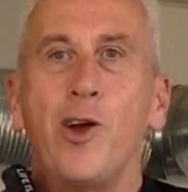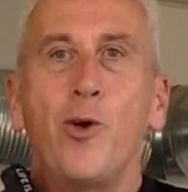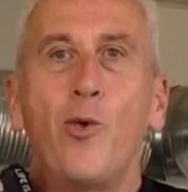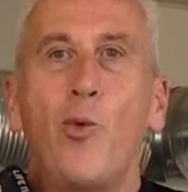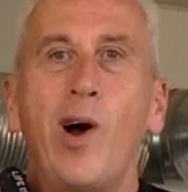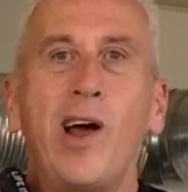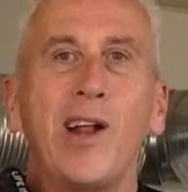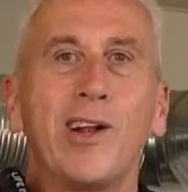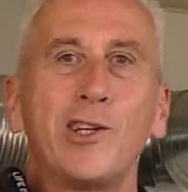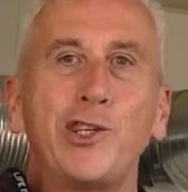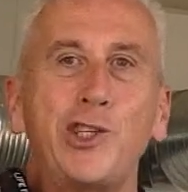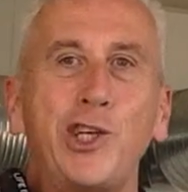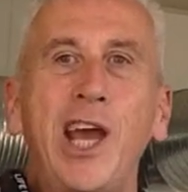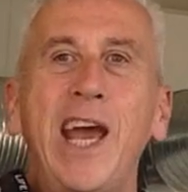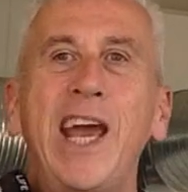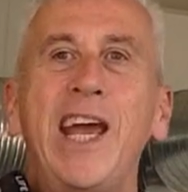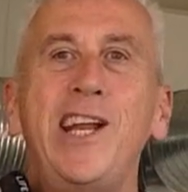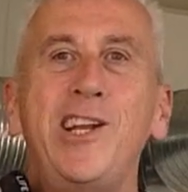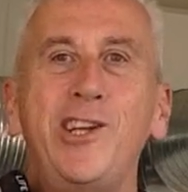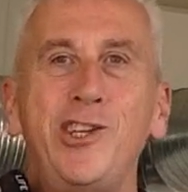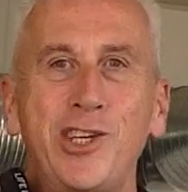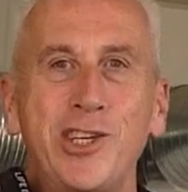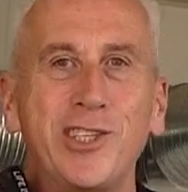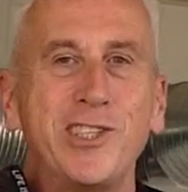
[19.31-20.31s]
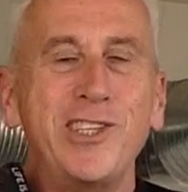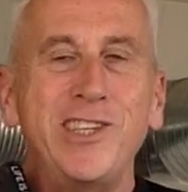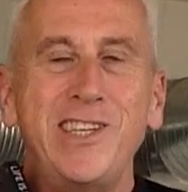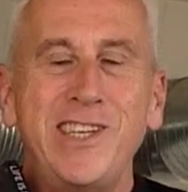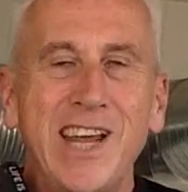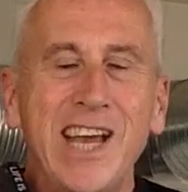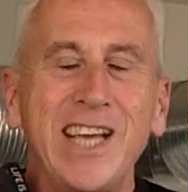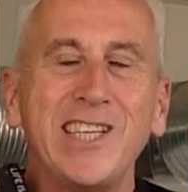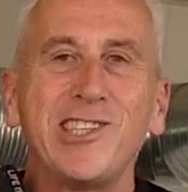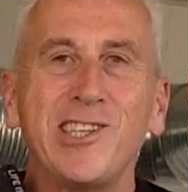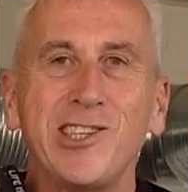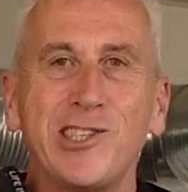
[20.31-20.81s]
While change is
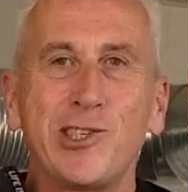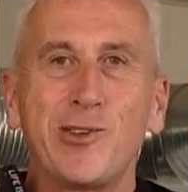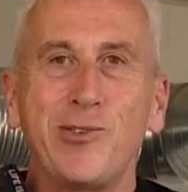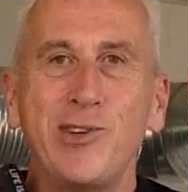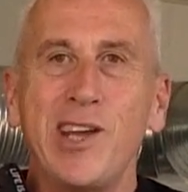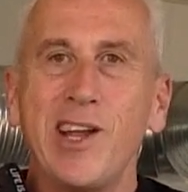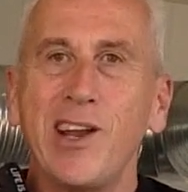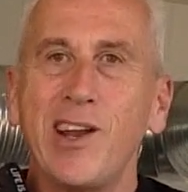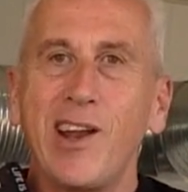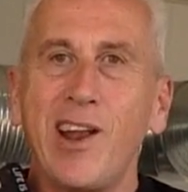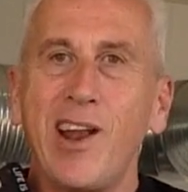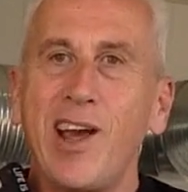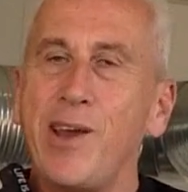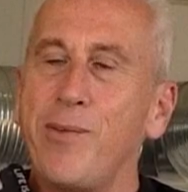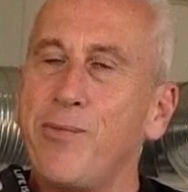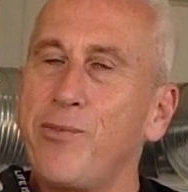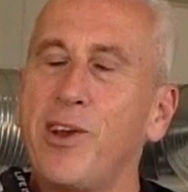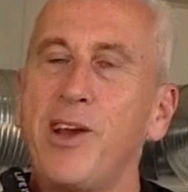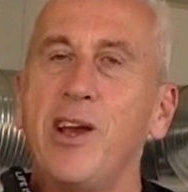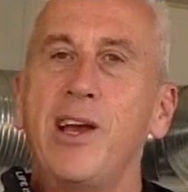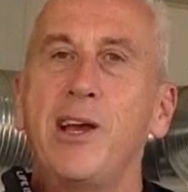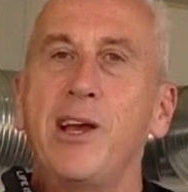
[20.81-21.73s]
necessary in life,